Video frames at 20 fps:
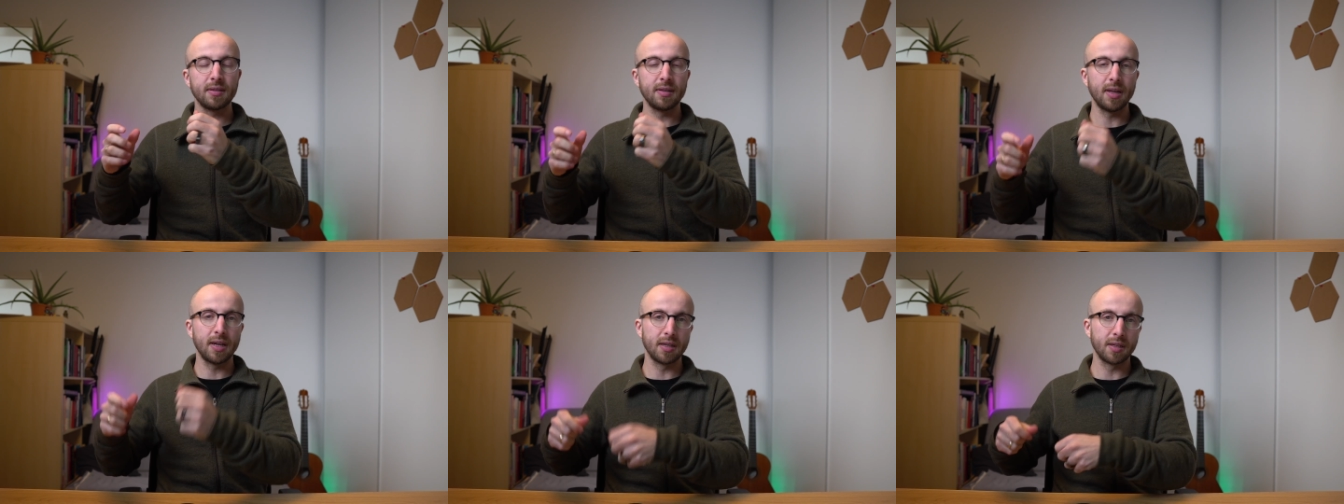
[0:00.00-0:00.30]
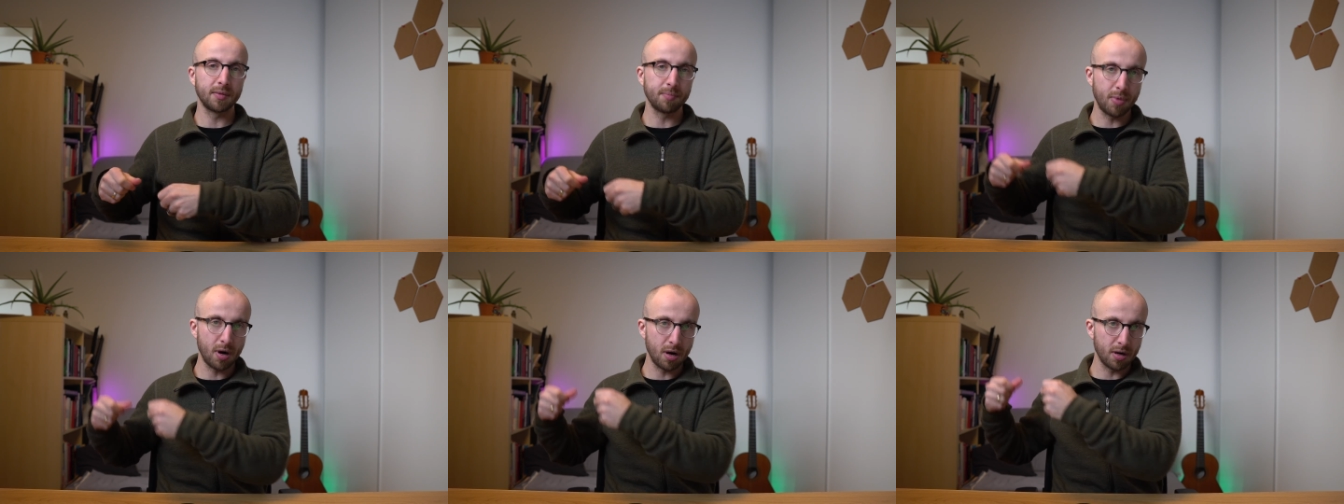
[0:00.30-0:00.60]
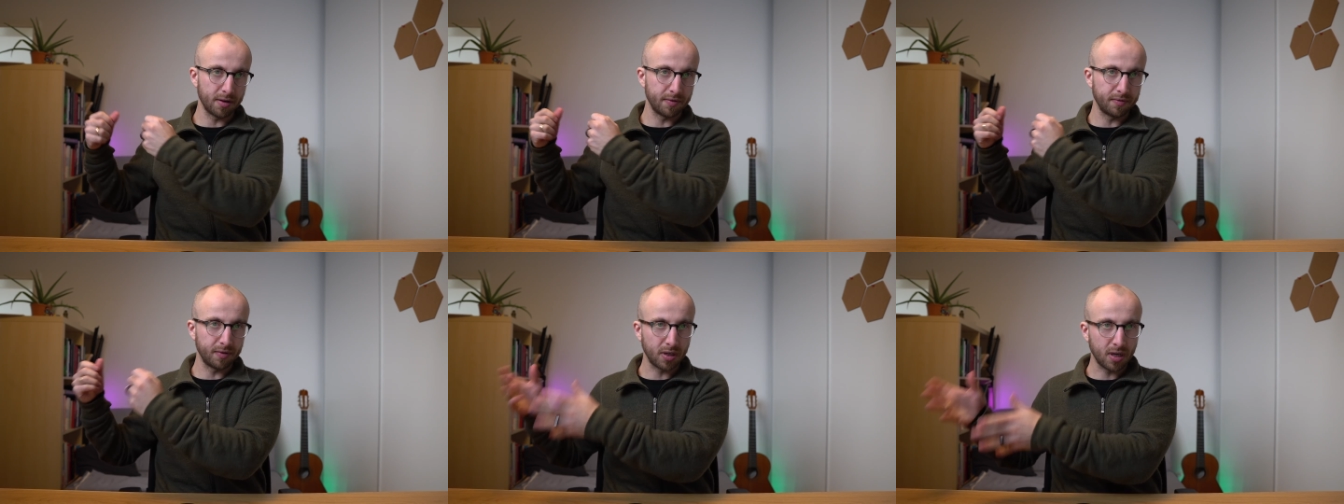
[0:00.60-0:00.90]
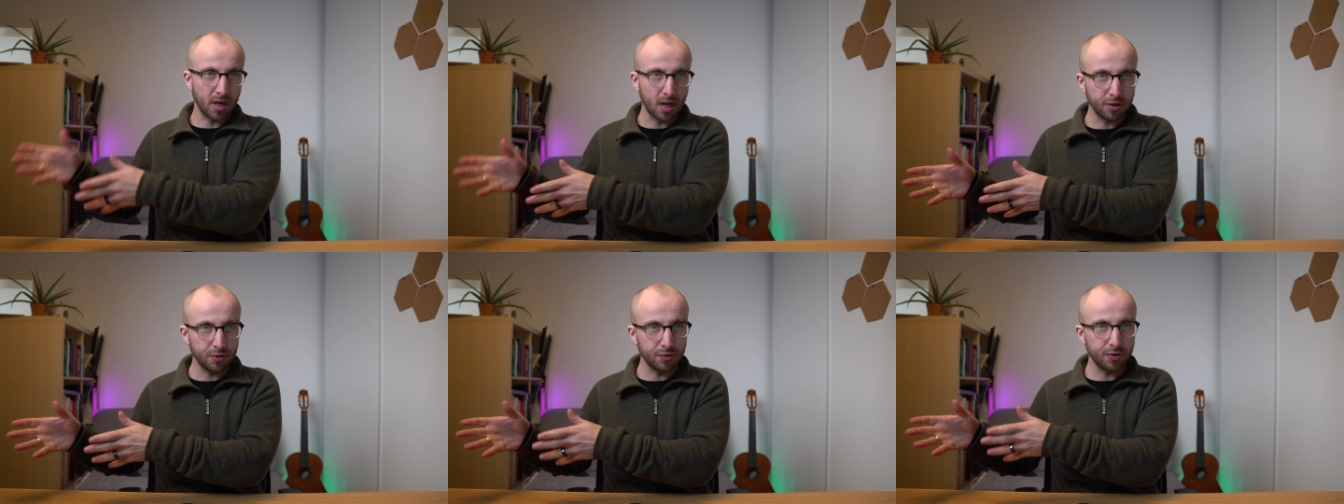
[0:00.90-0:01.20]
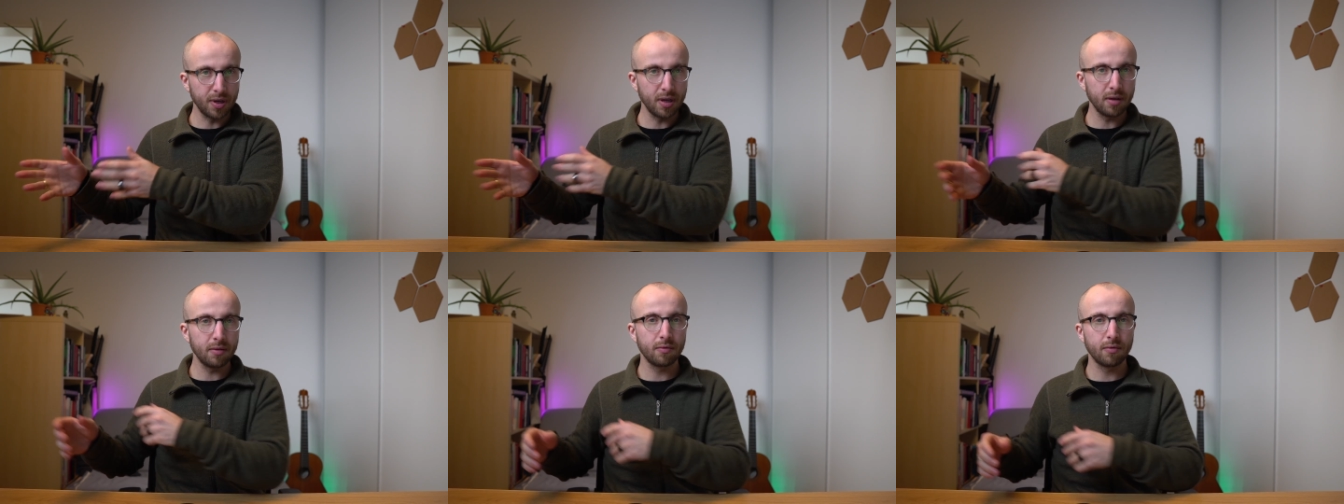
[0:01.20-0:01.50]
that is part of a
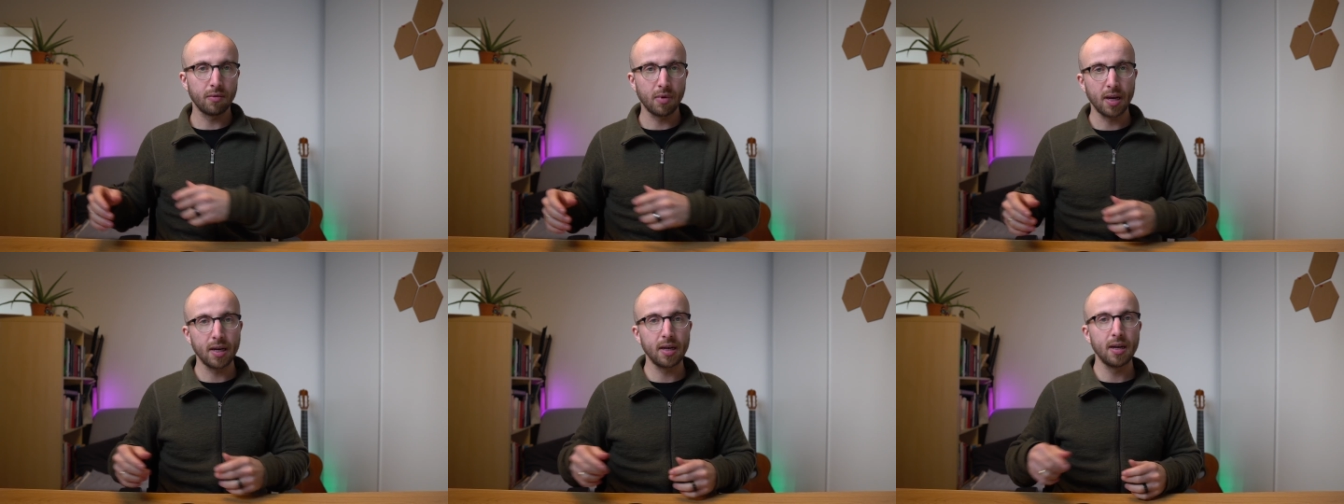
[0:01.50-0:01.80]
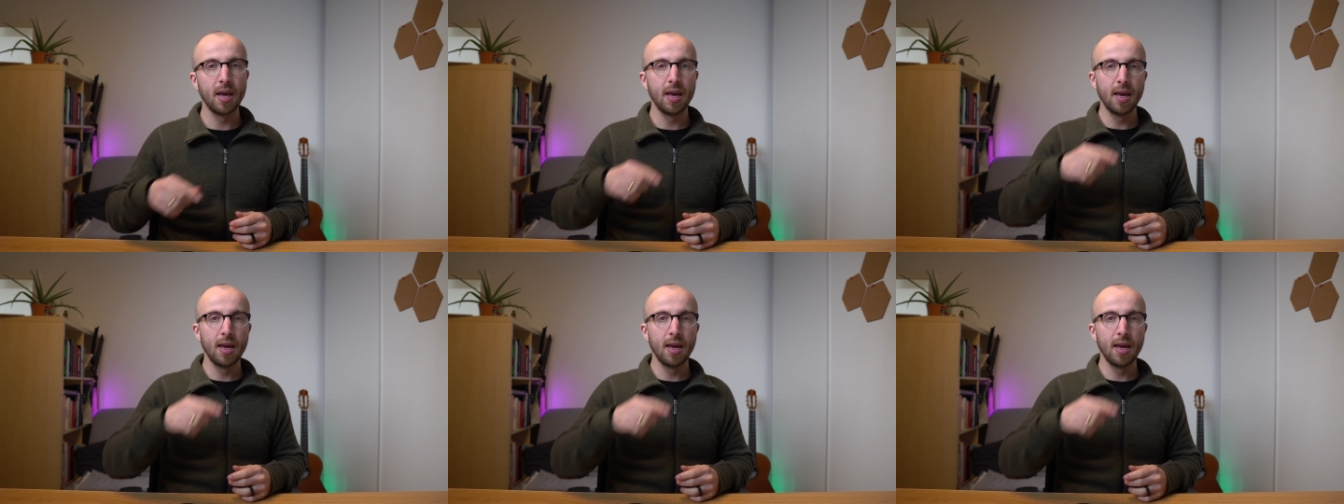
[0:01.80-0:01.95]
country, right?